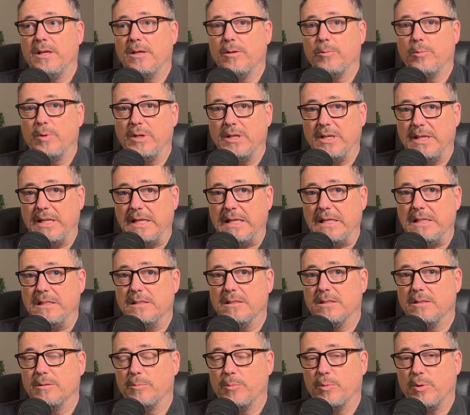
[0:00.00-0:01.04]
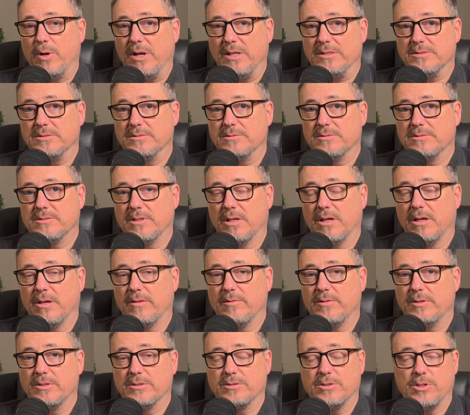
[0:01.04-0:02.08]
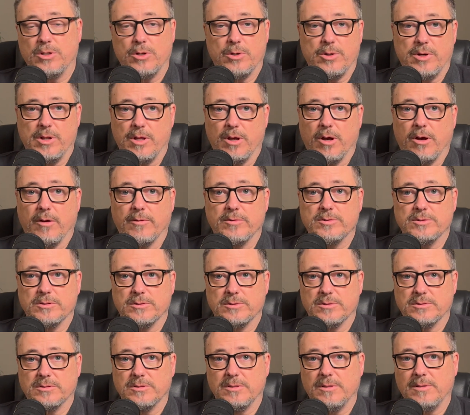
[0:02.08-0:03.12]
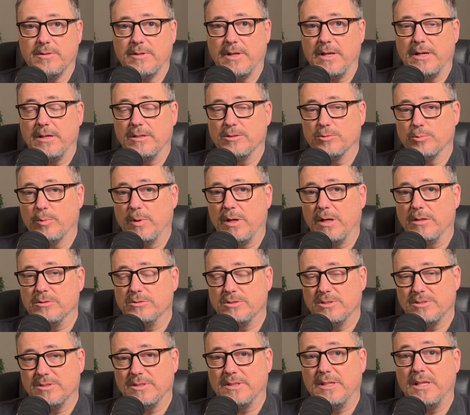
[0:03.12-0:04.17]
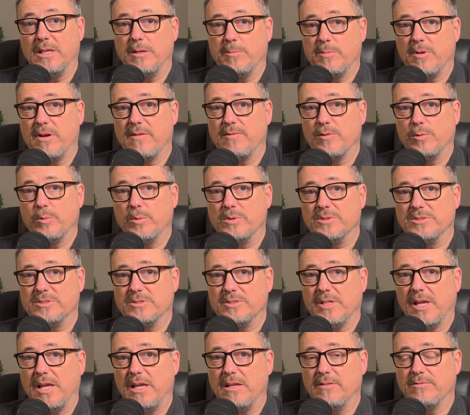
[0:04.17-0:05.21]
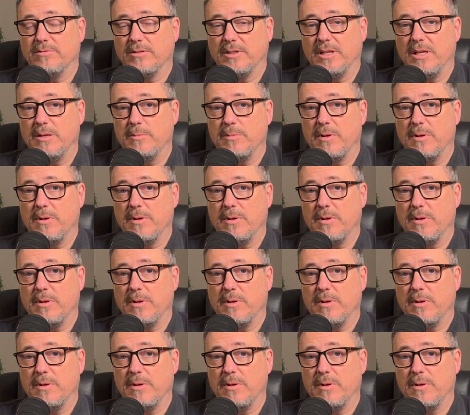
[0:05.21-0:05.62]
we need the presence of the security officers there as well, just to keep everyone safe, keep